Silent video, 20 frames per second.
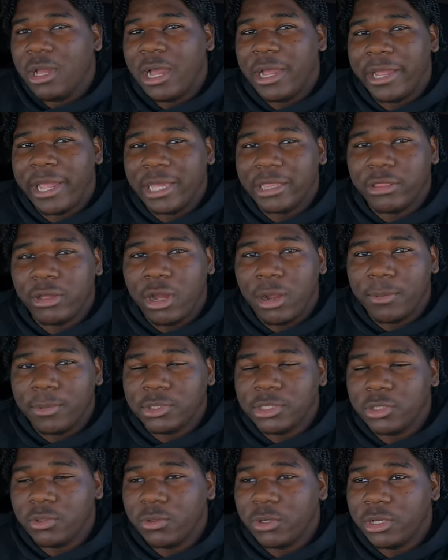I got the
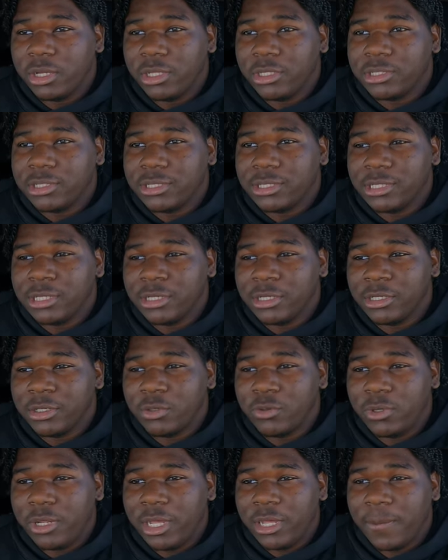opportunity to uh,
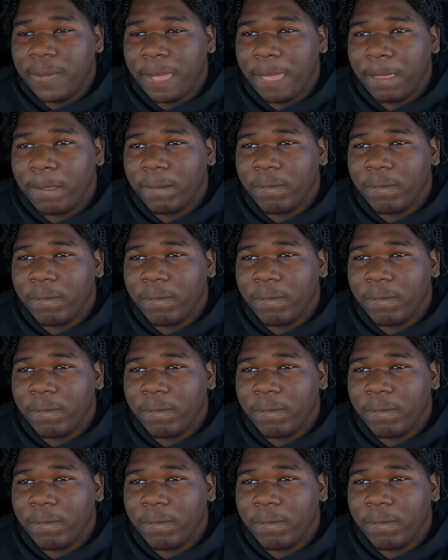do that.